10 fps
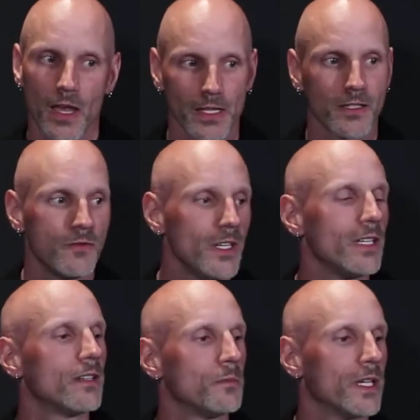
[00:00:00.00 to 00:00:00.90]
It's
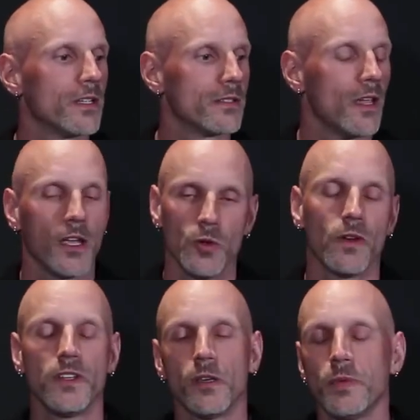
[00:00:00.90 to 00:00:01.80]
convenient because you
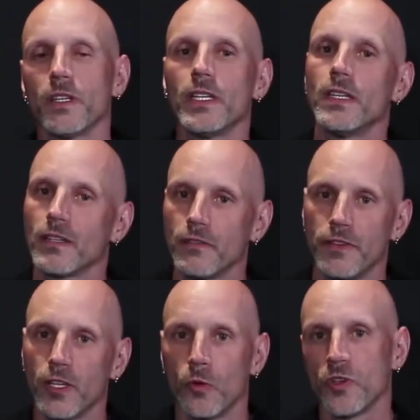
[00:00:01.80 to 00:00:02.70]
have the ability to
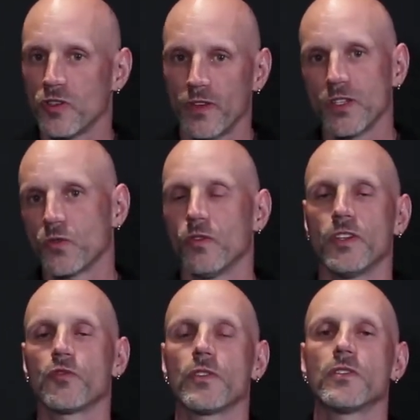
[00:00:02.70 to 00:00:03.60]
configure which events are of
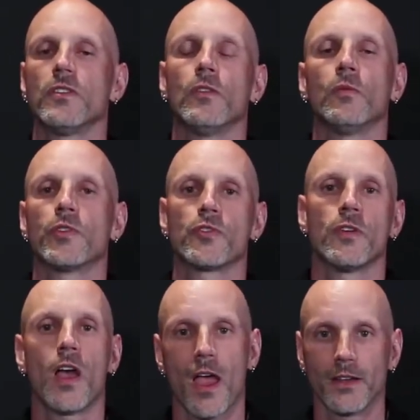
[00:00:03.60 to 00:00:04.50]
interest to you and which are
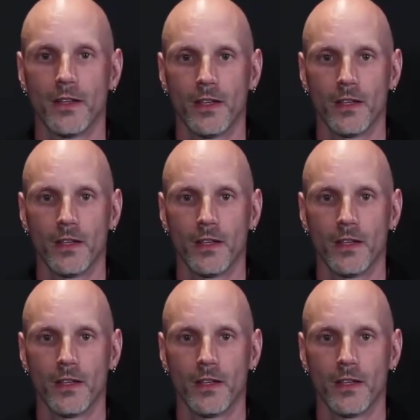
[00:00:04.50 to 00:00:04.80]
not,